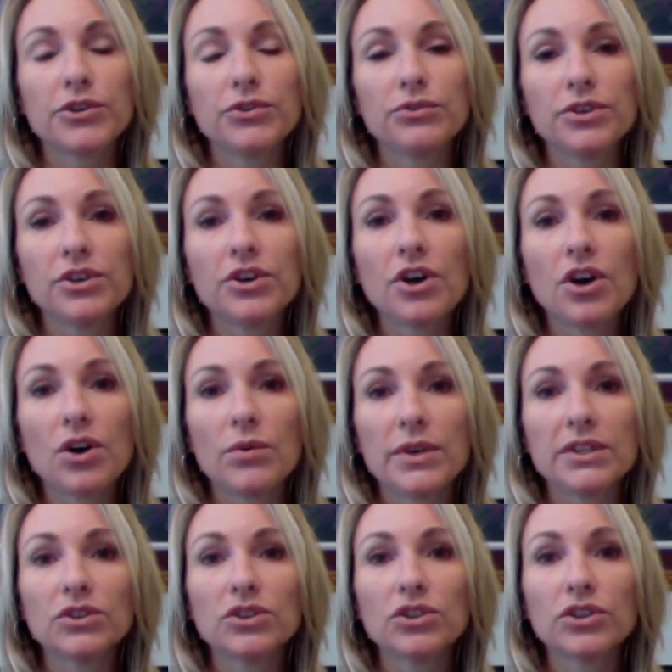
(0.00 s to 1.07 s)
for you to
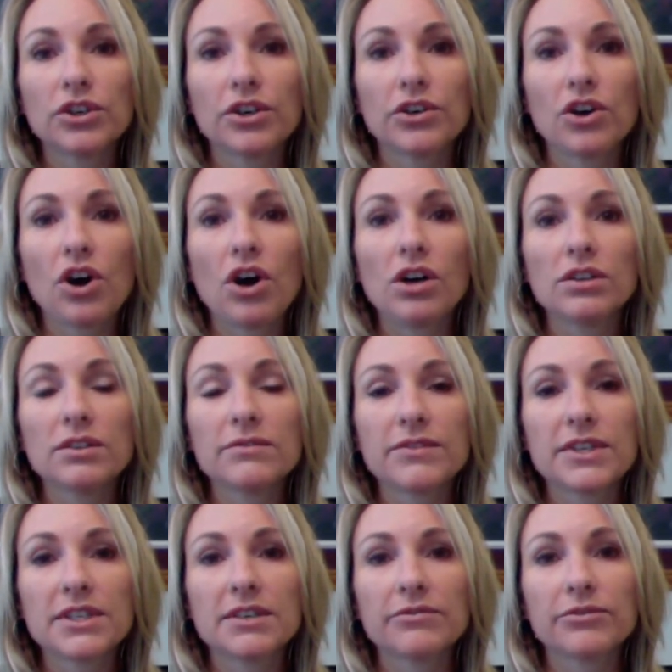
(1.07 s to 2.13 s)
go and learn all
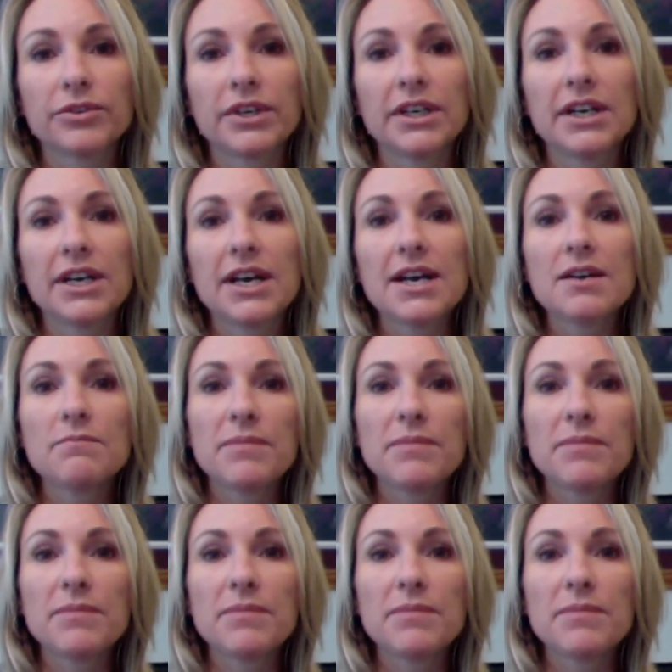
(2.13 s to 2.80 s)
of the different